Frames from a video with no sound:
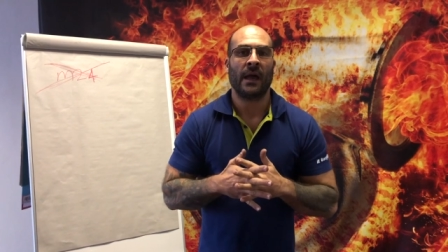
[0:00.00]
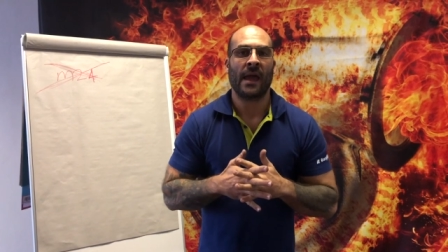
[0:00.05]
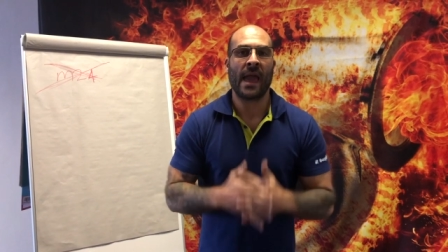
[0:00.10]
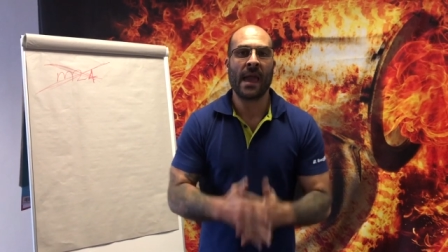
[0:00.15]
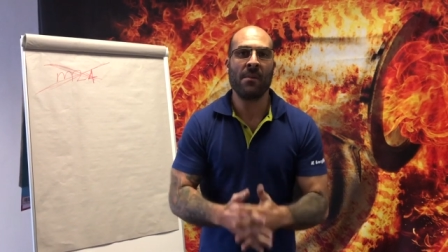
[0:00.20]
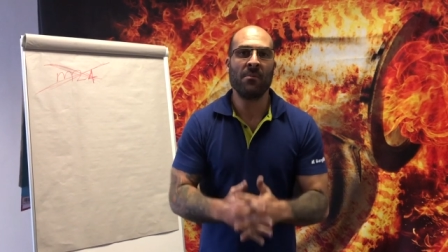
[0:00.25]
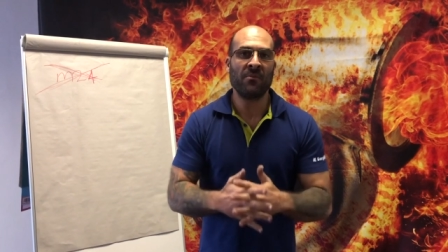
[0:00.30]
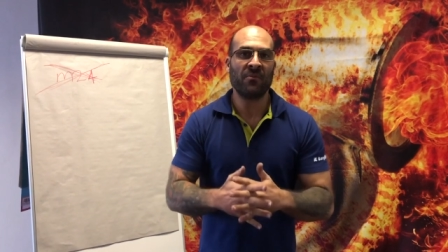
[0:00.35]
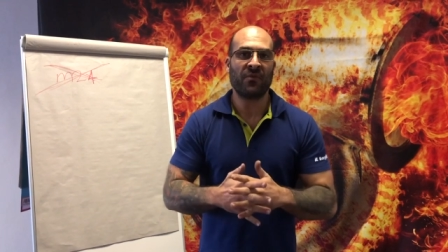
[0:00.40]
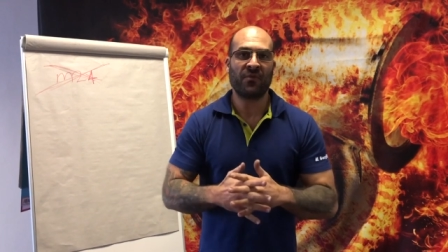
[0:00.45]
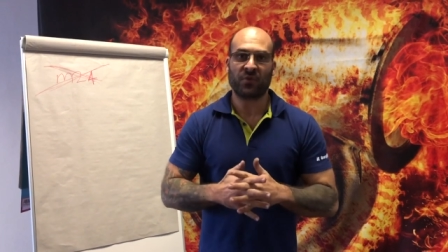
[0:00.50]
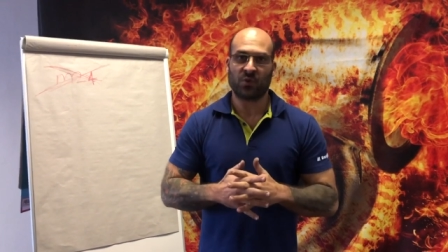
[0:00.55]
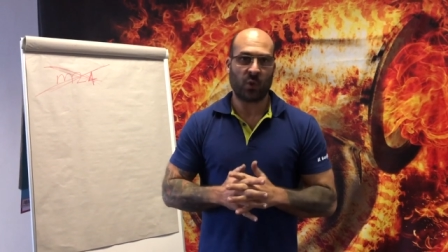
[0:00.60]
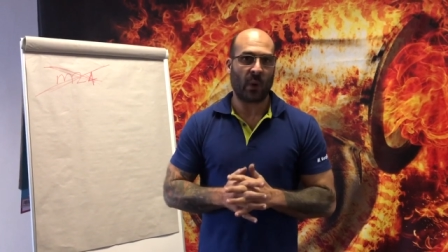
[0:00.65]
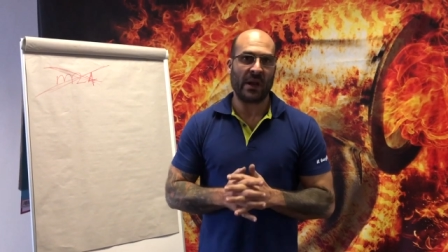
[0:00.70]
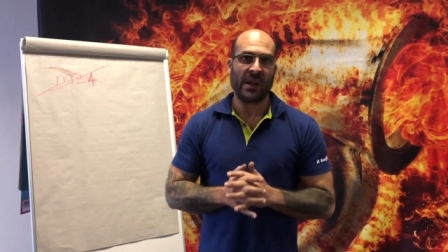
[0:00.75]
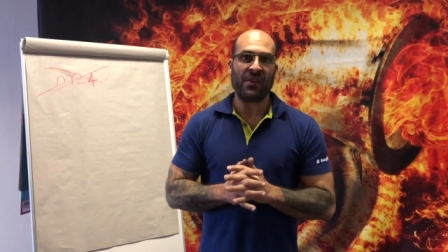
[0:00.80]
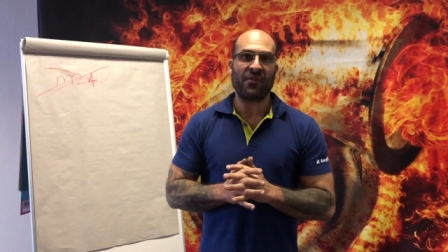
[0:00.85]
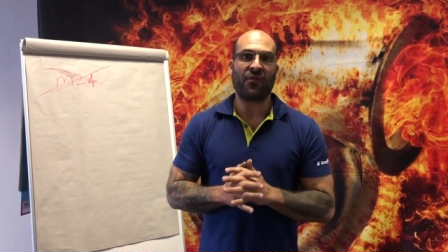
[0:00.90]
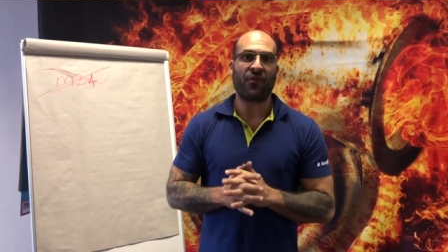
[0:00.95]
M
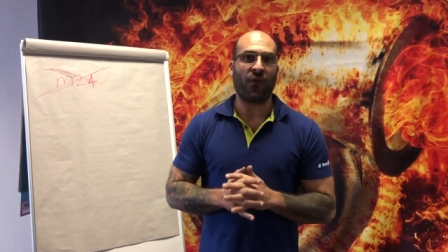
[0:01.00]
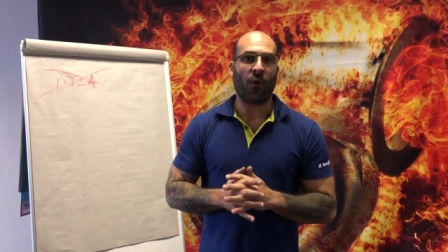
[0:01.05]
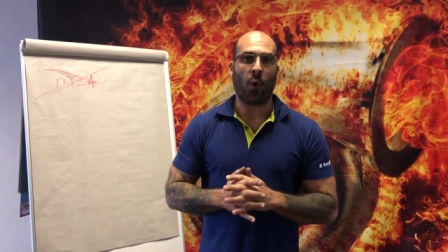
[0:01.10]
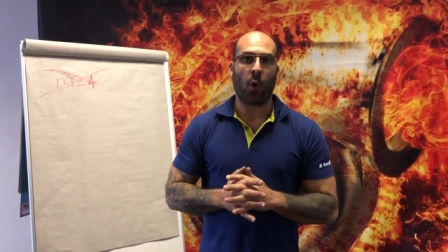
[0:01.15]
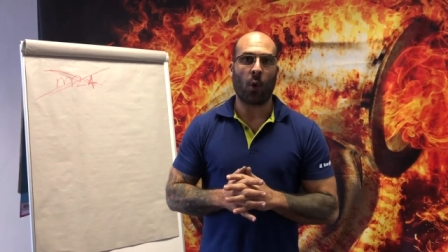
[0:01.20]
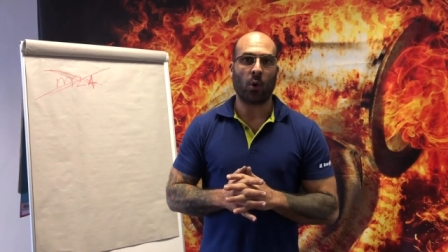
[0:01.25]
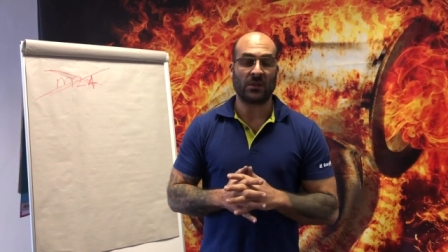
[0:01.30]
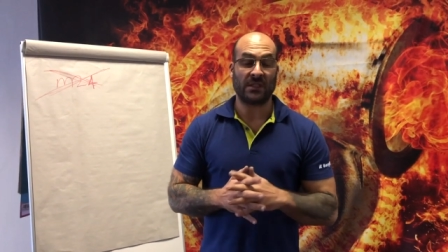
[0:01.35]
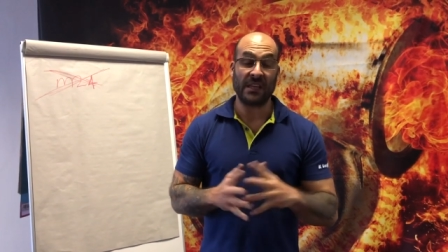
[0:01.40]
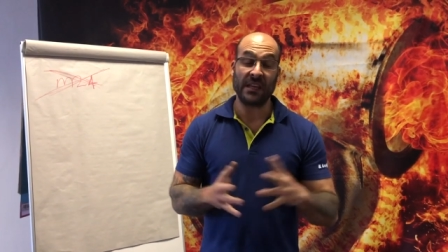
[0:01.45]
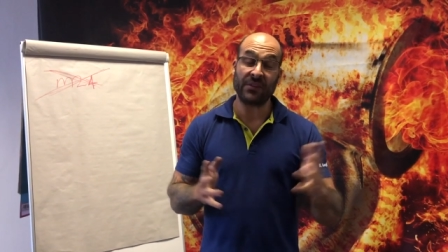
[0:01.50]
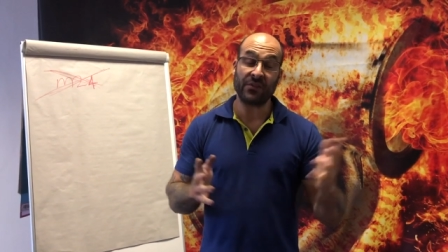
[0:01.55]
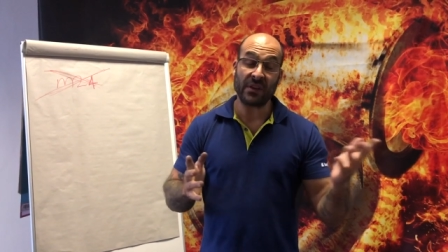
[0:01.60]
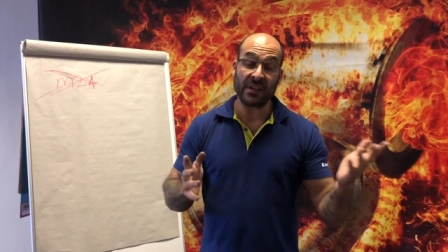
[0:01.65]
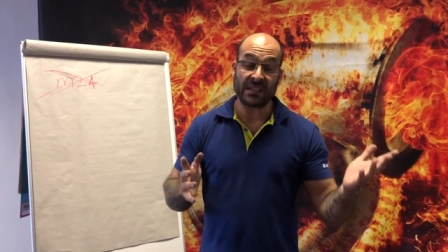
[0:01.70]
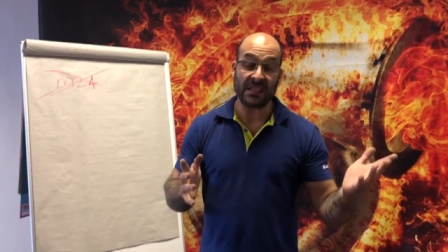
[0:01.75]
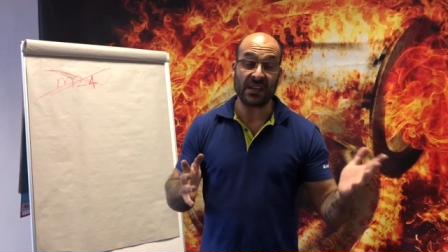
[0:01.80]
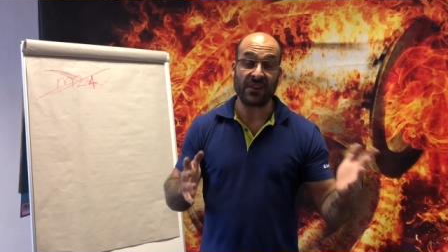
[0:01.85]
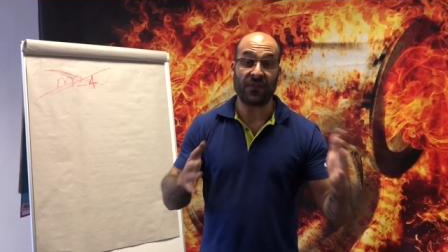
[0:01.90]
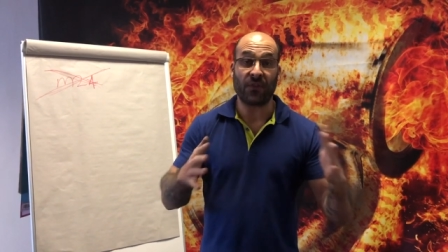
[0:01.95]
twenty-four, T three
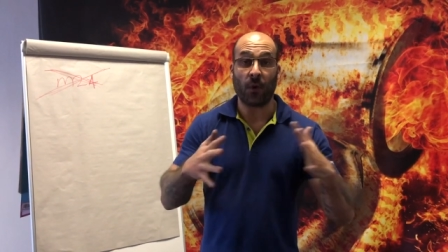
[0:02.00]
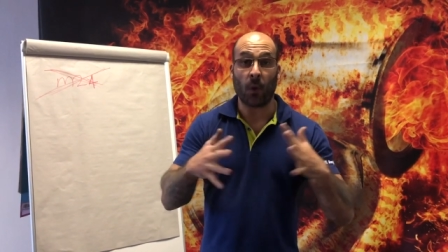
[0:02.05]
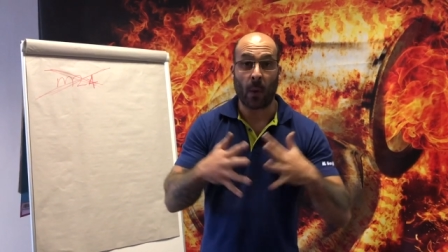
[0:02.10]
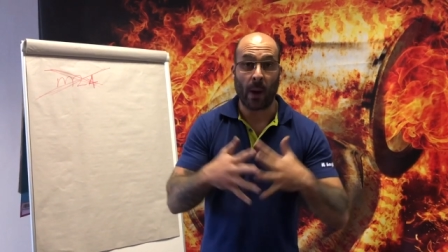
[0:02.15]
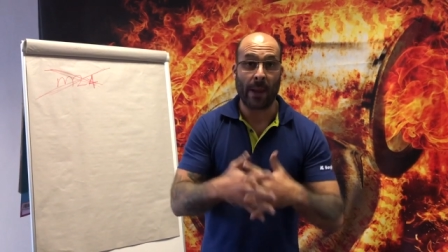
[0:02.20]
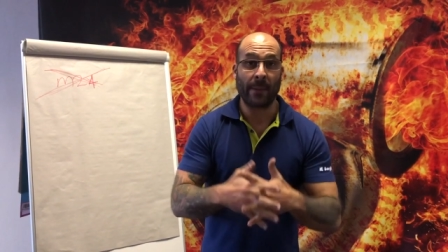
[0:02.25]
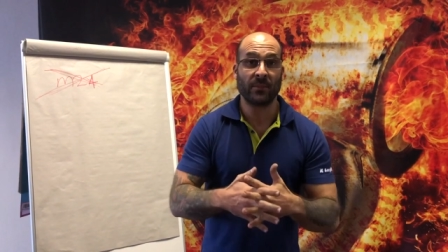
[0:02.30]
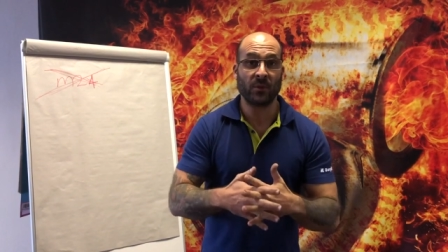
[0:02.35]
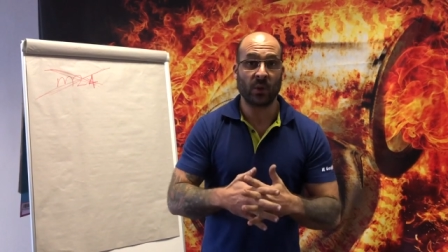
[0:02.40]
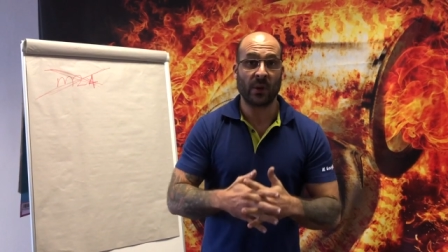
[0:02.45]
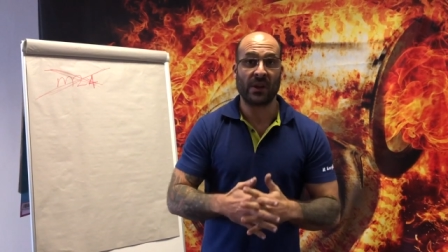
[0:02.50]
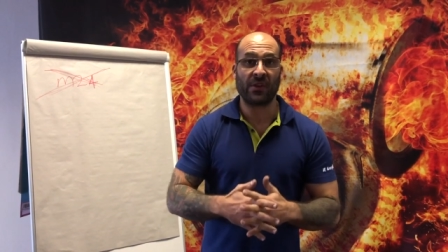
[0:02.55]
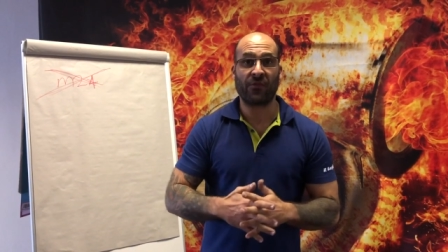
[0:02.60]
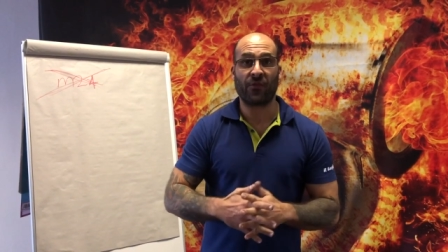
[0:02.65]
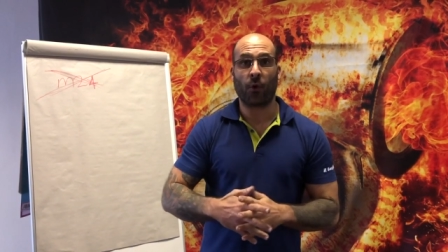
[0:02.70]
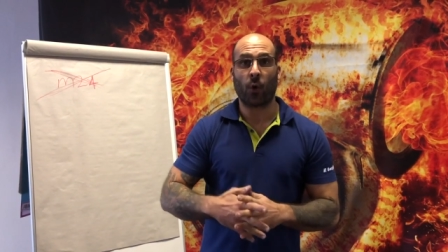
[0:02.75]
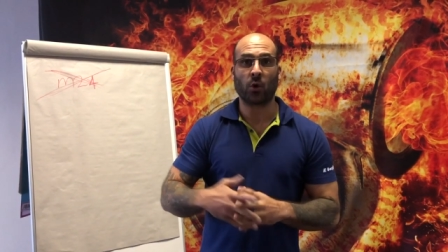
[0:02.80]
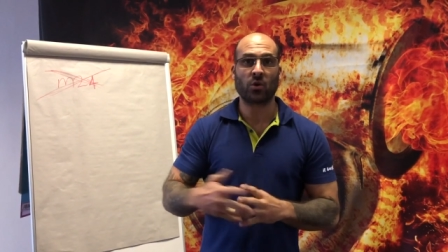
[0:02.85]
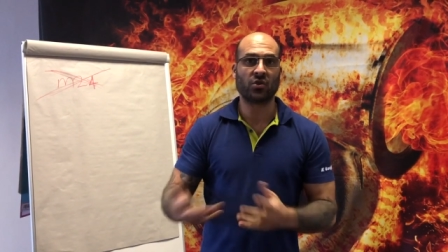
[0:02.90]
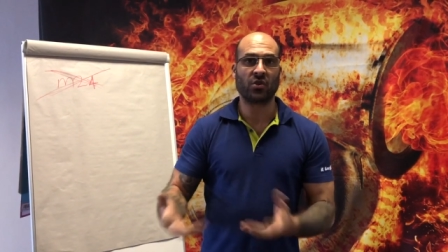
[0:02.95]
T four, M
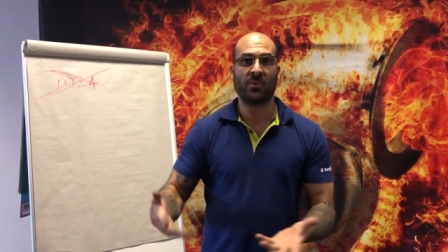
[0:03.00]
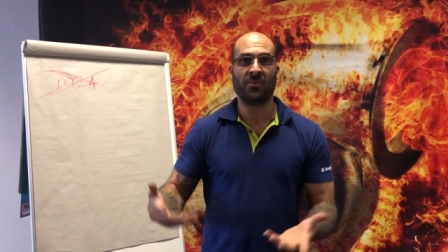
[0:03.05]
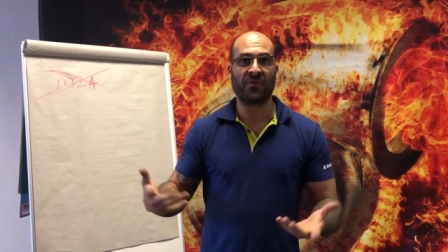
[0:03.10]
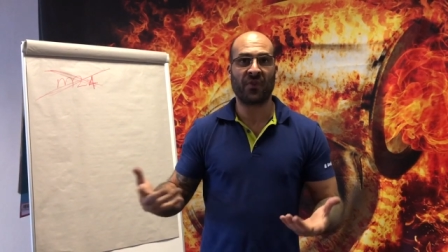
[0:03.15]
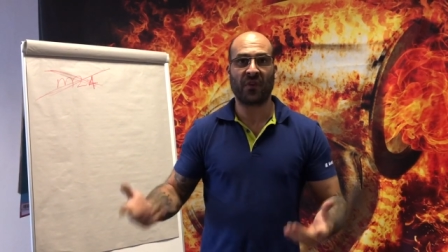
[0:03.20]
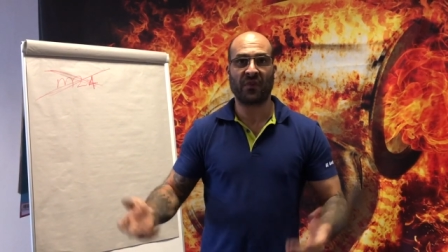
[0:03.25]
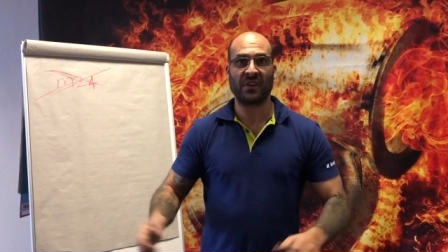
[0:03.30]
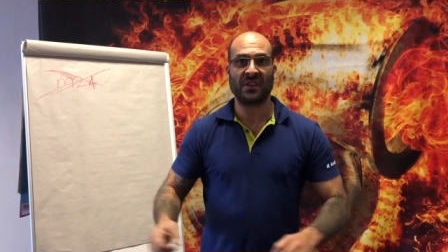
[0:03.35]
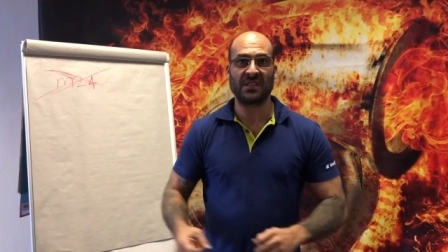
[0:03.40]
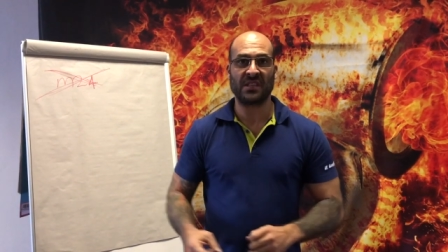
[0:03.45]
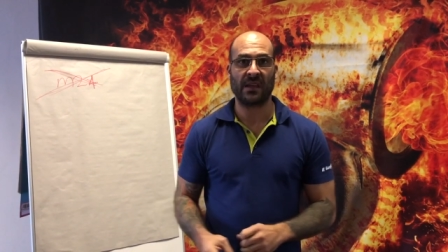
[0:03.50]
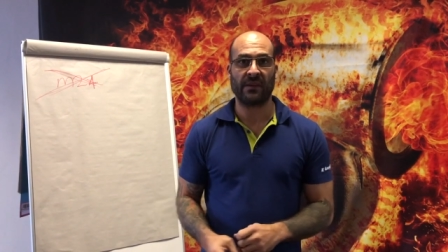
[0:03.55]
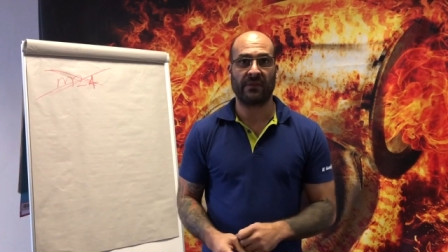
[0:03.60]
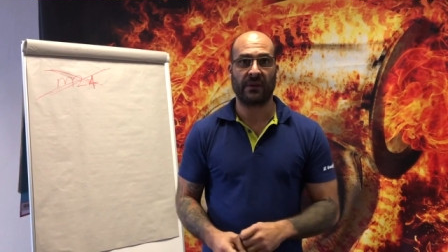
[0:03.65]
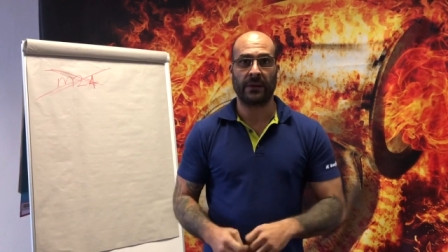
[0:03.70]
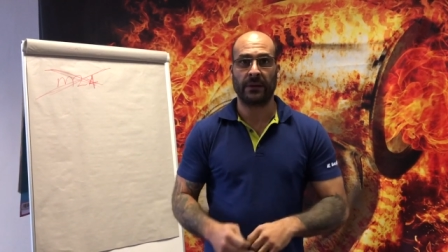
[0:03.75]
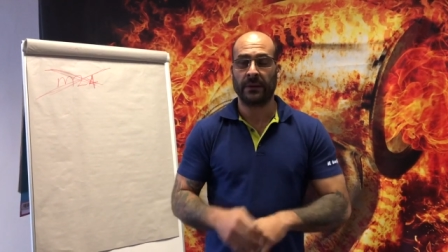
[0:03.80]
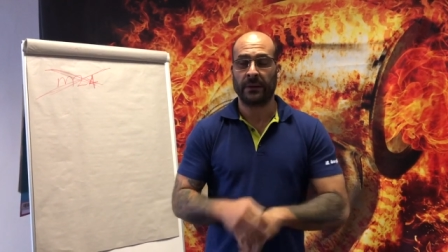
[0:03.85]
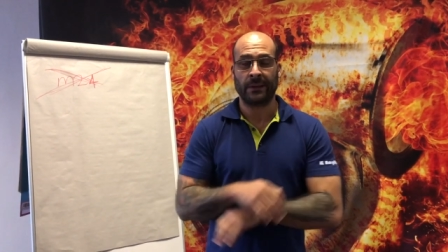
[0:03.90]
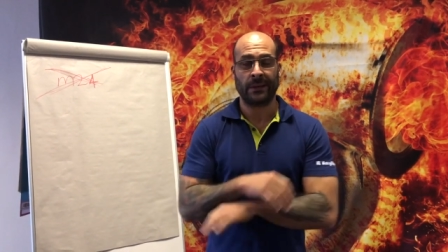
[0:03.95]
twenty-four, Trim
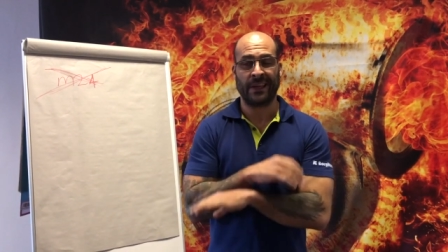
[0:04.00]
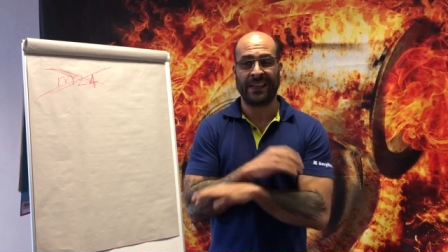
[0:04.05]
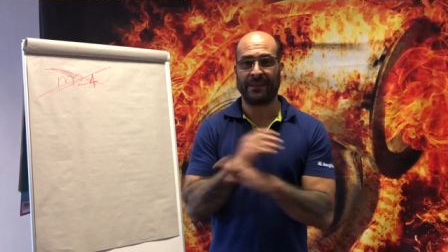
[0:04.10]
fifty-seven,